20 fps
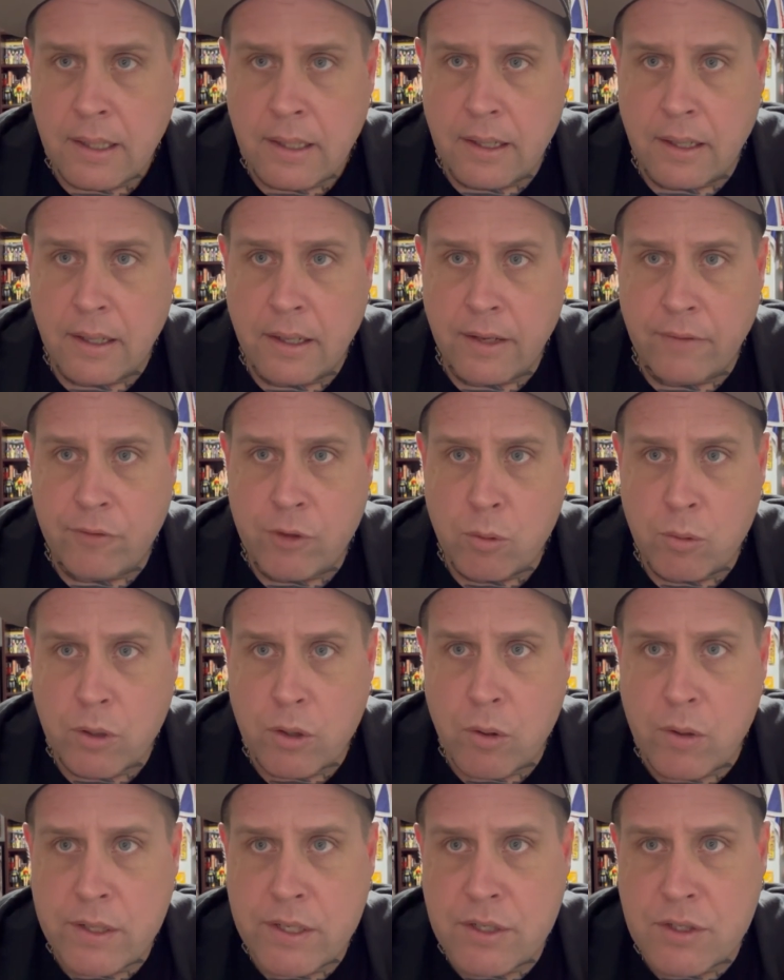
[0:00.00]
If you were
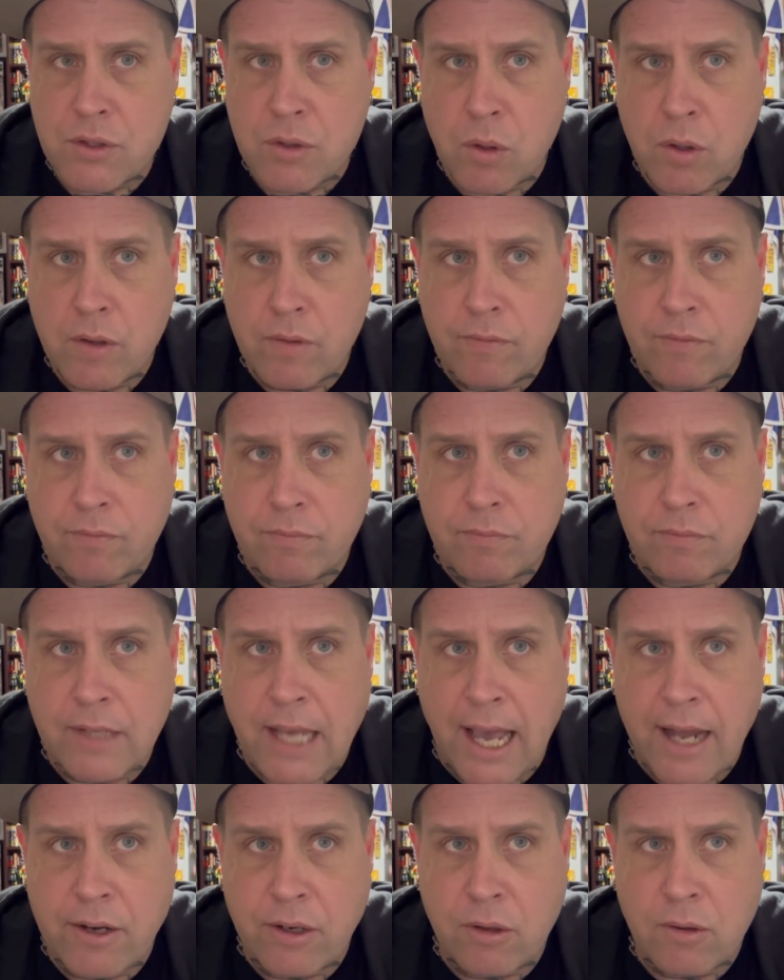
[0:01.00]
going to sort of
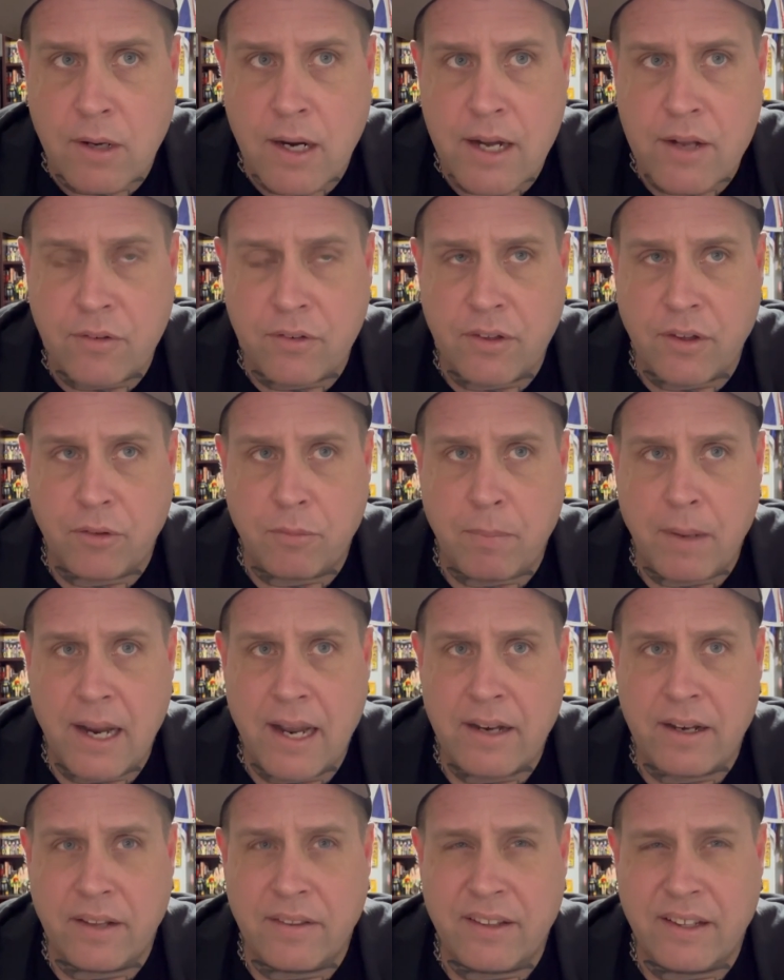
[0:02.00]
categorize this
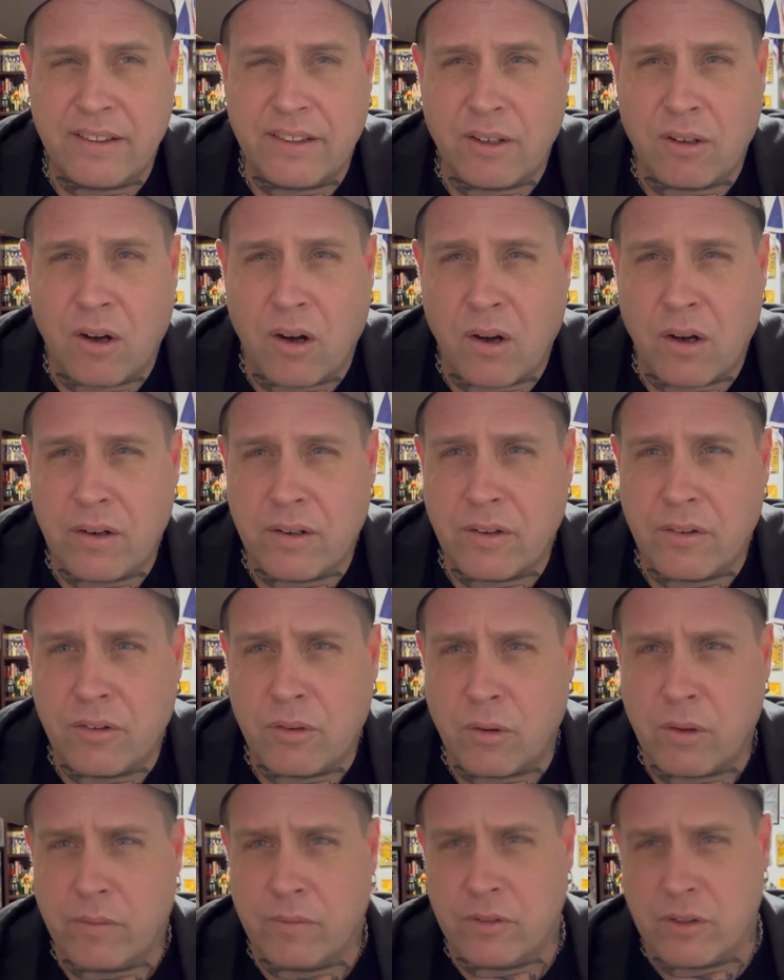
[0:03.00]
band, I think they're hard to
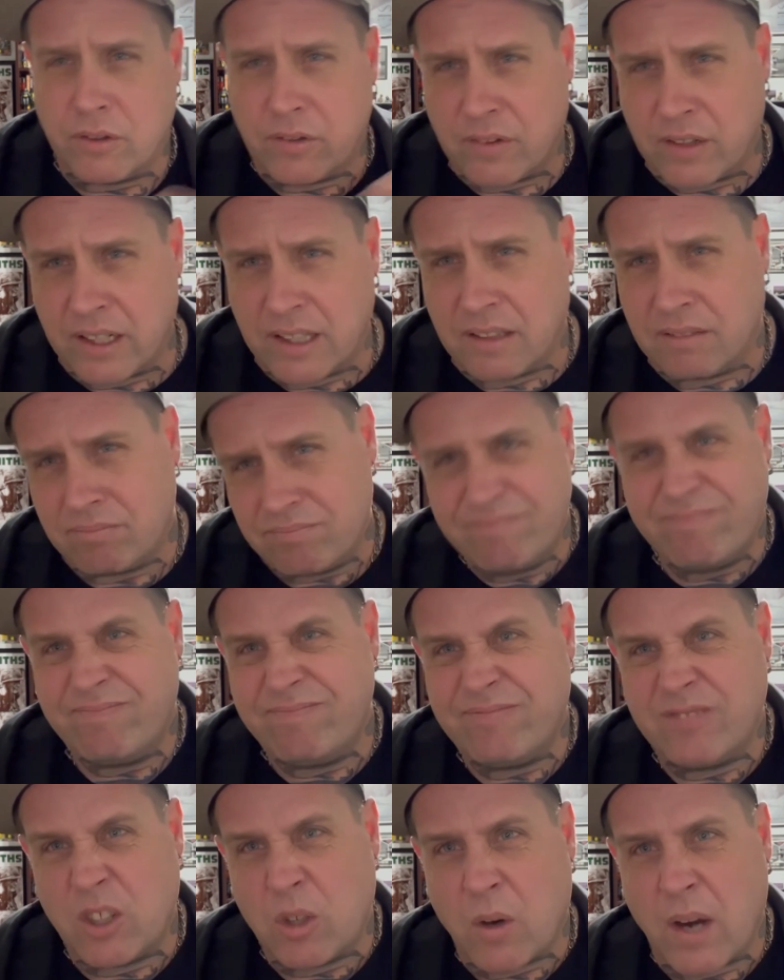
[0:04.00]
sort of just like
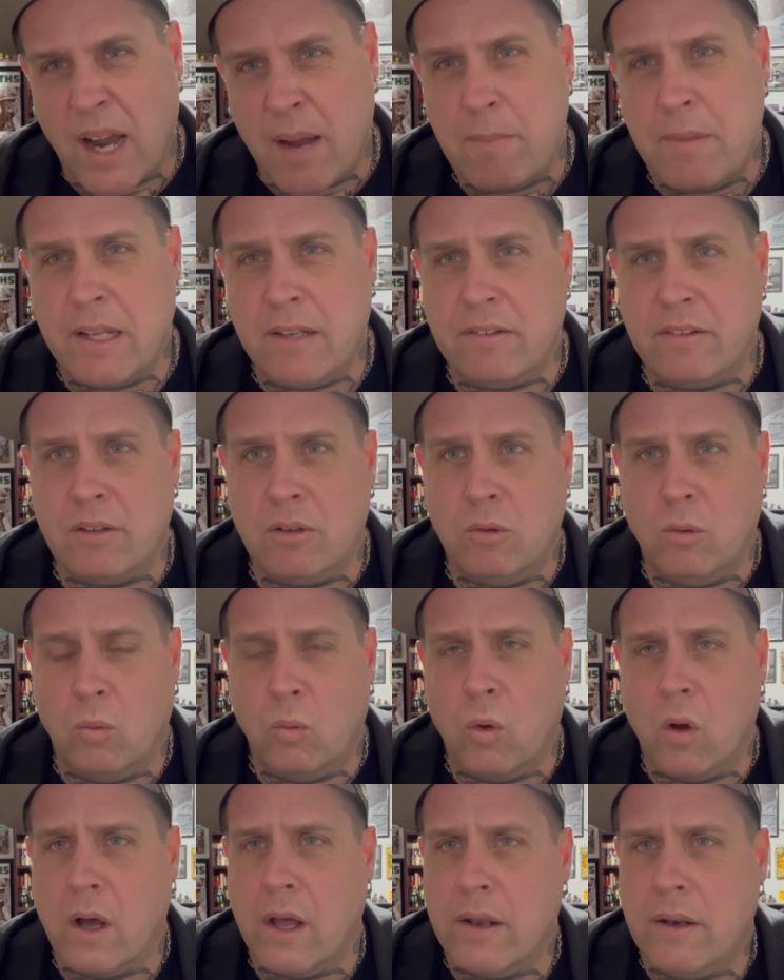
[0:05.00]
cram into
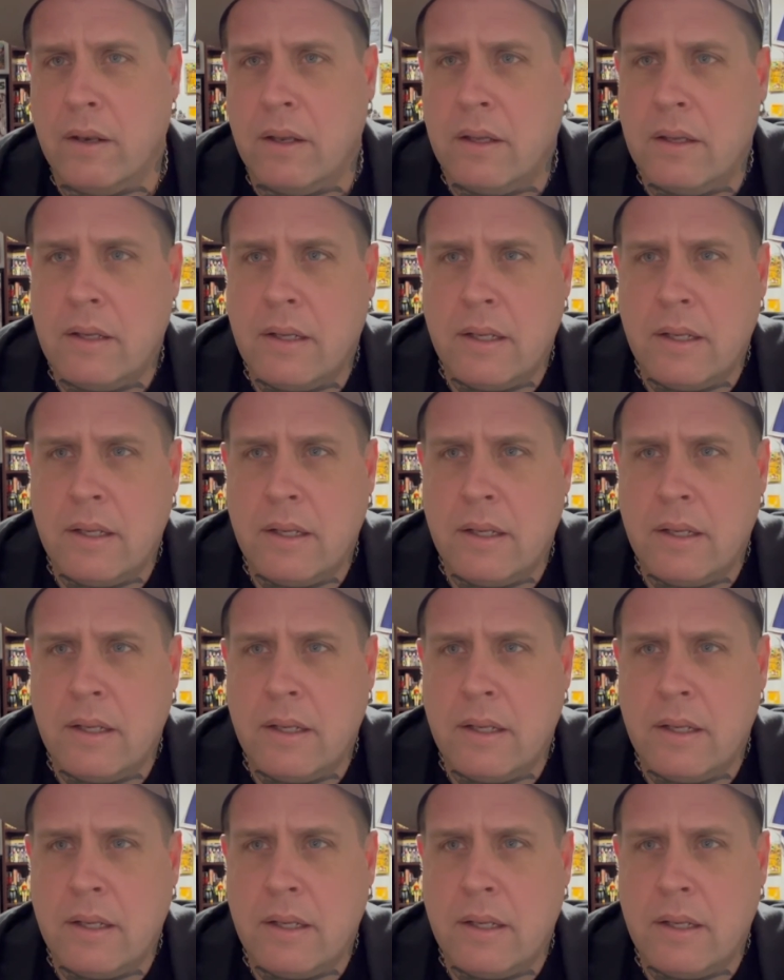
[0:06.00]
one